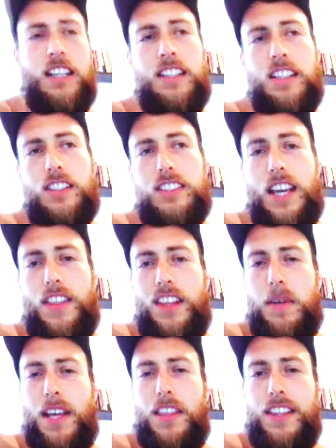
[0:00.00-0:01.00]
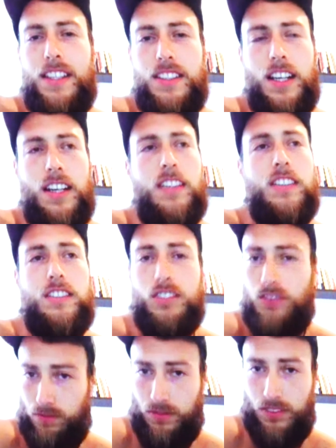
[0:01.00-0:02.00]
and they'll say cervecita,
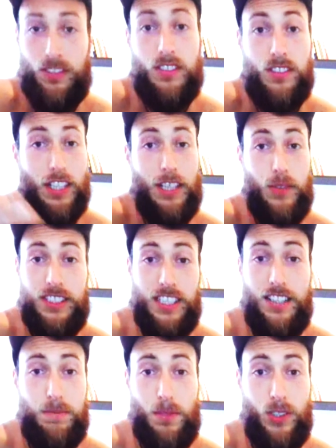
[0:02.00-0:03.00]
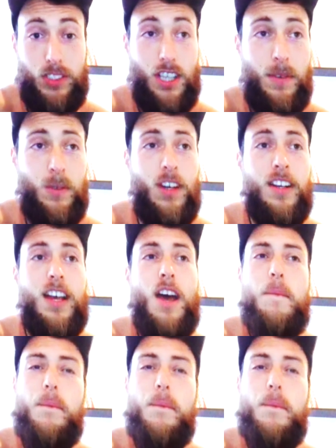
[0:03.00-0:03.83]
like we said, most common one.